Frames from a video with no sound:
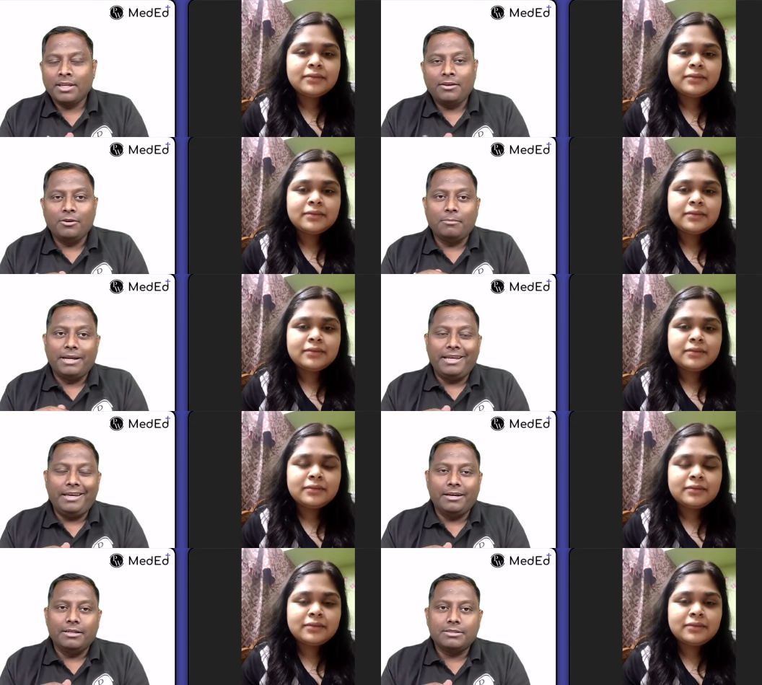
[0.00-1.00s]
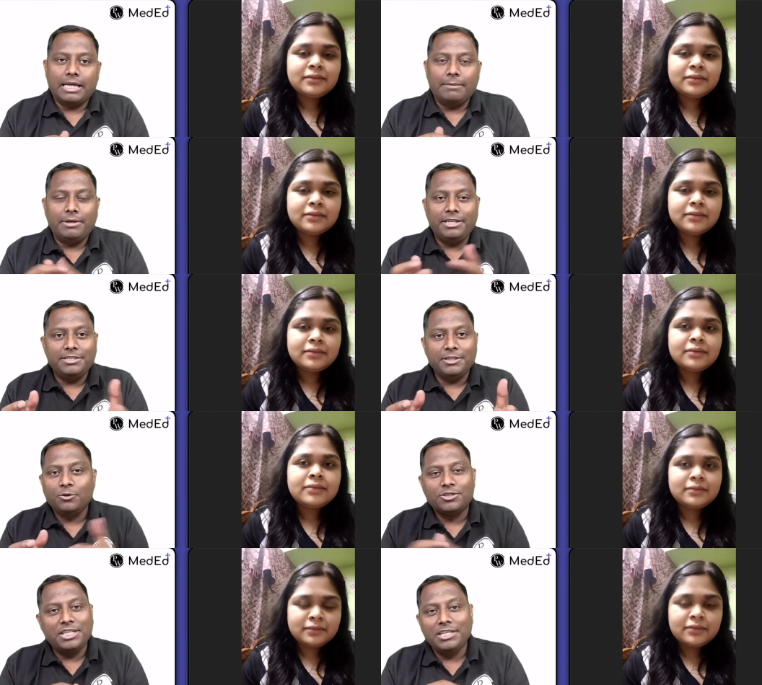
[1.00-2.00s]
Speaker 1: you know many years i have been teaching
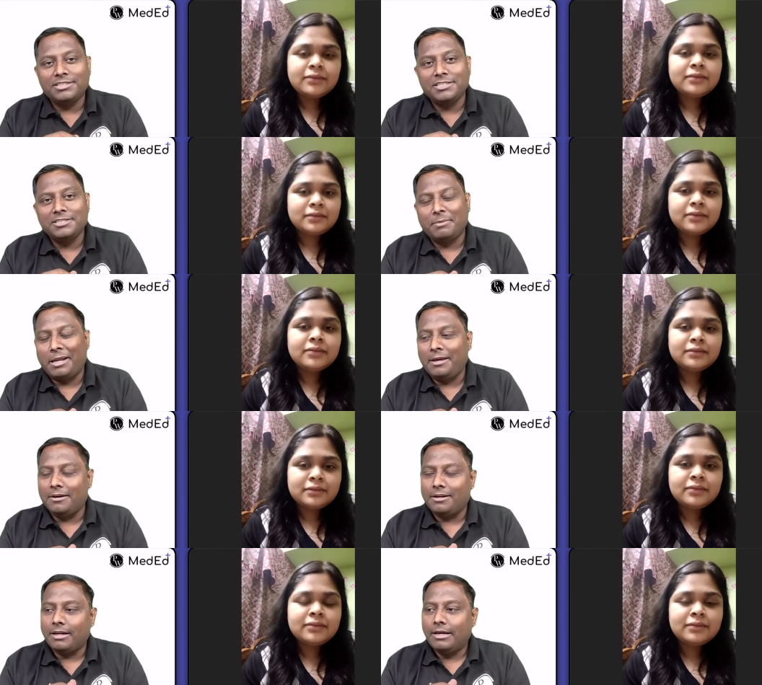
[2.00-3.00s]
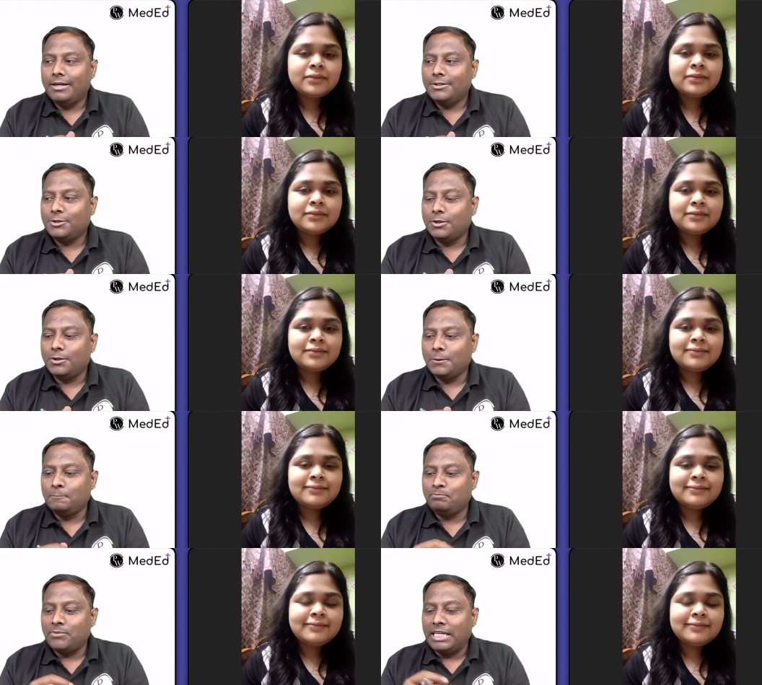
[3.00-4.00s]
your senior since many years so
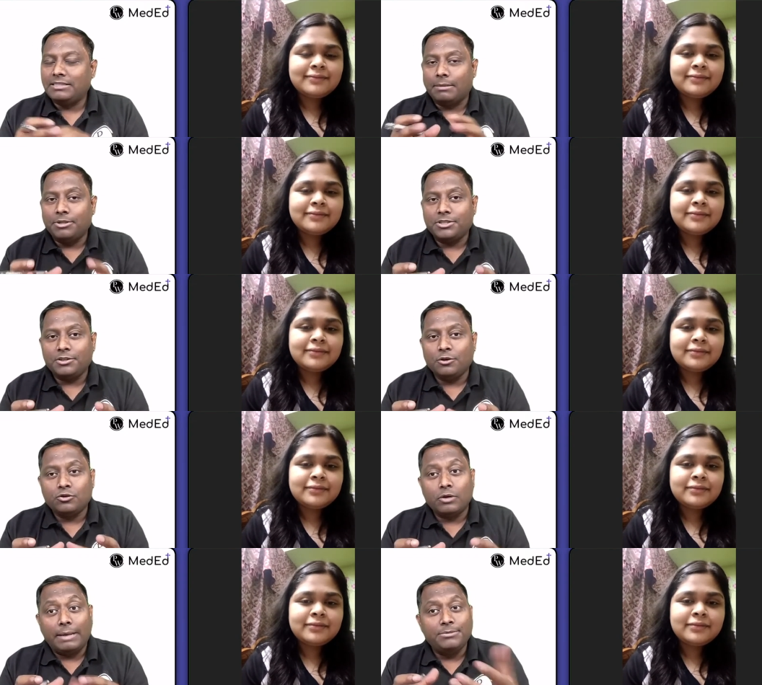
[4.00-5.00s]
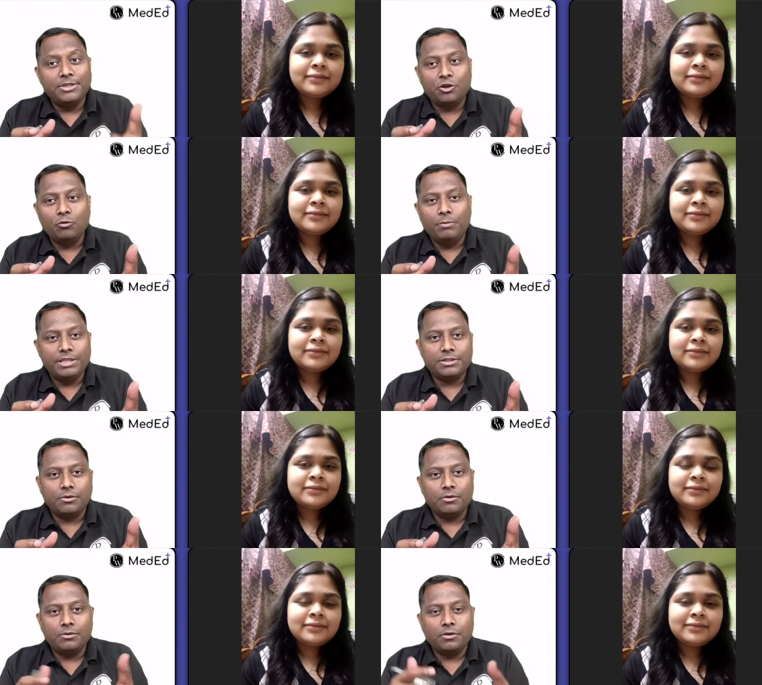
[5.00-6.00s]
the examination is also mcq based
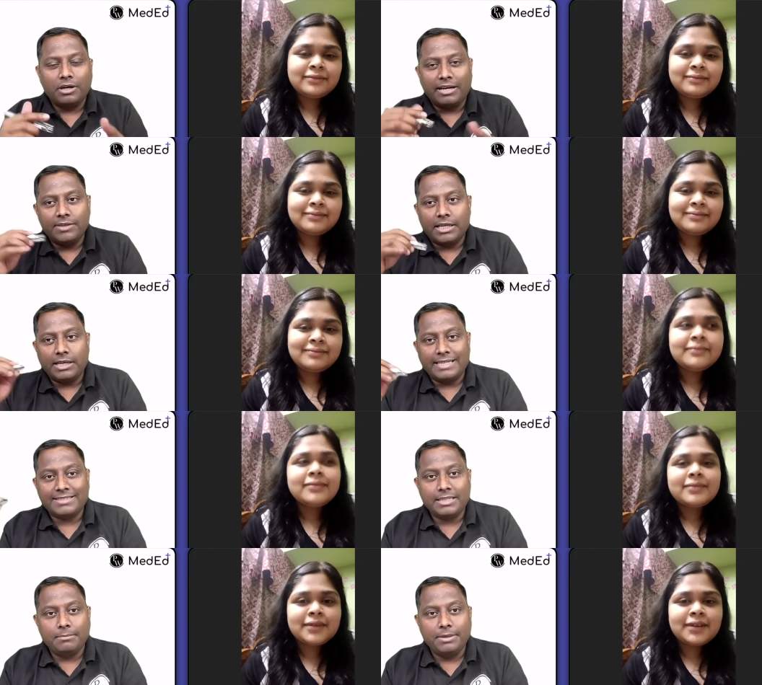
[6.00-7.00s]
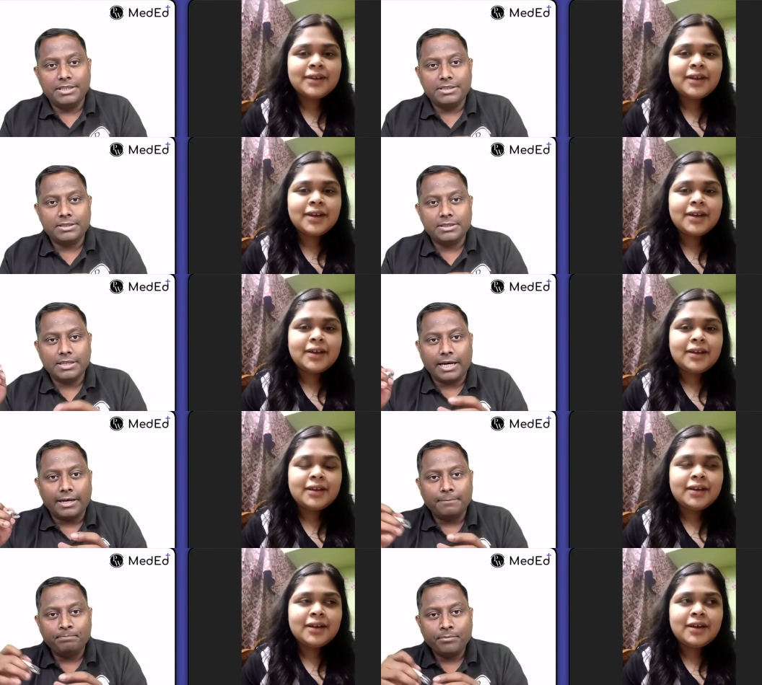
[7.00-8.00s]
no you don't have that essay based
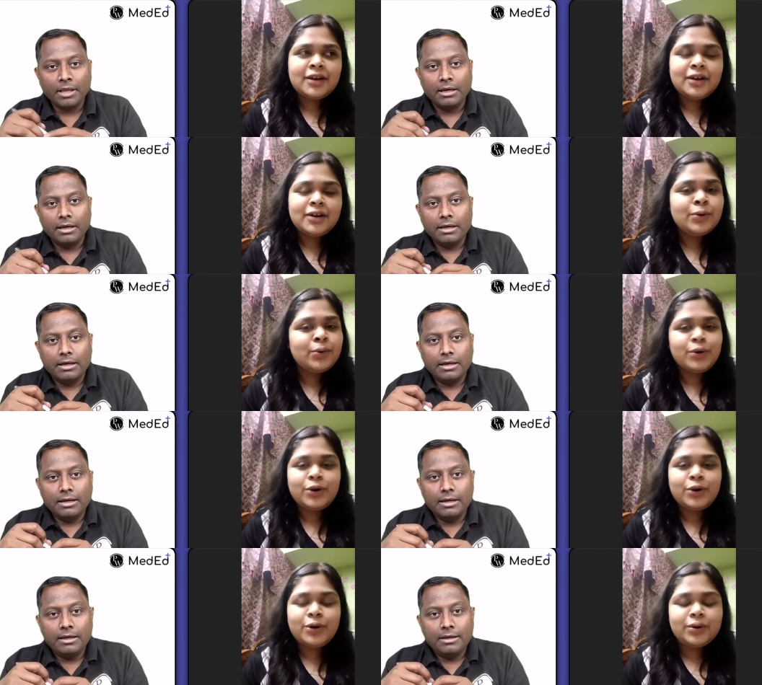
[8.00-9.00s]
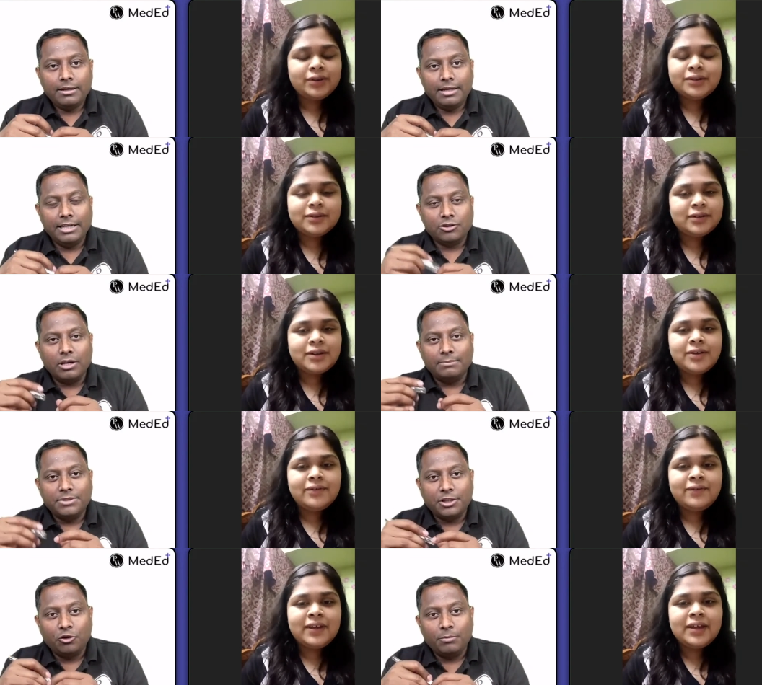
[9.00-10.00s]
right no doc it's all
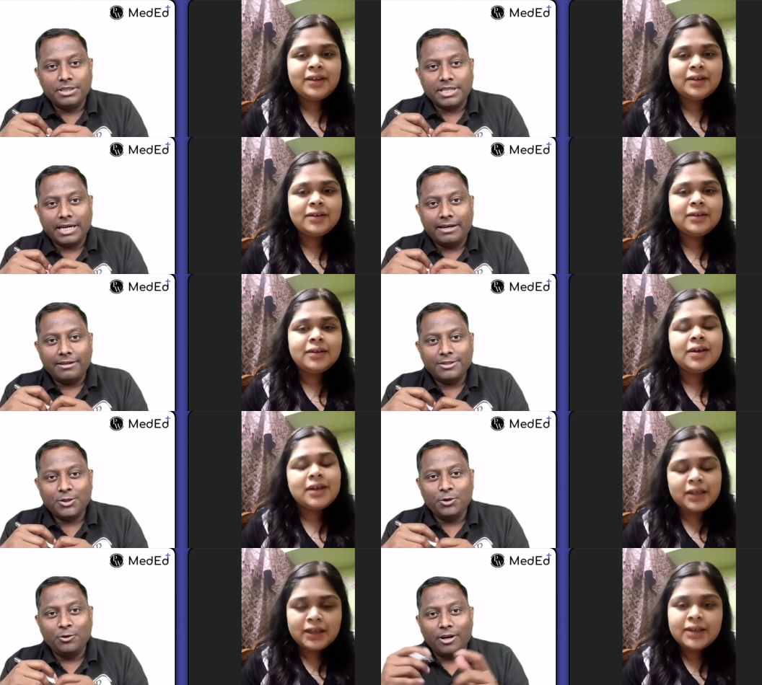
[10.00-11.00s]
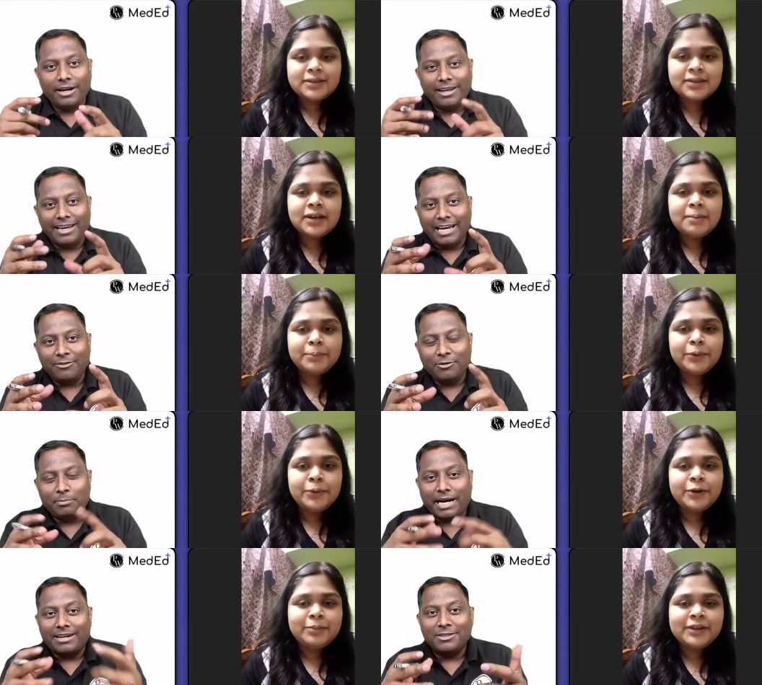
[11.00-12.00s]
mcq based right so yes, you already have a
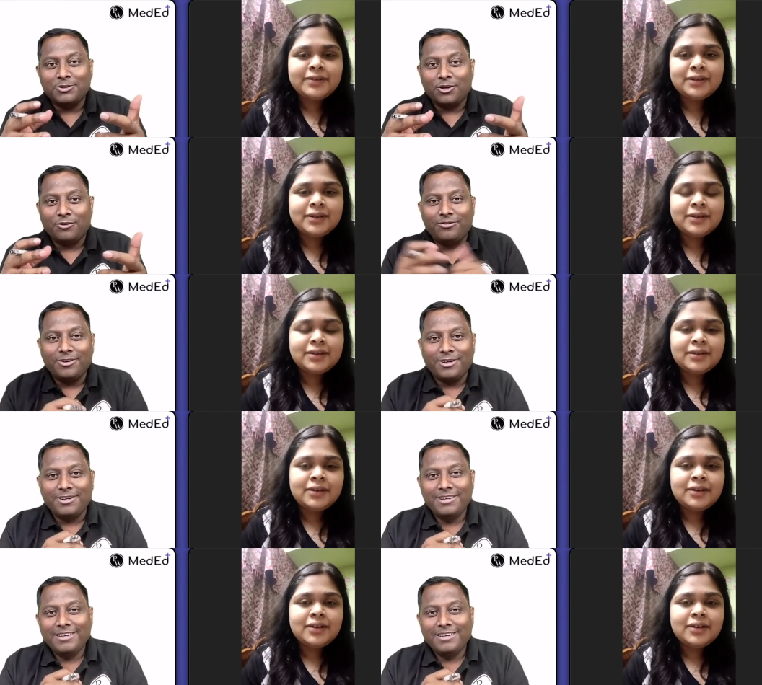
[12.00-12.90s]
practice of uh,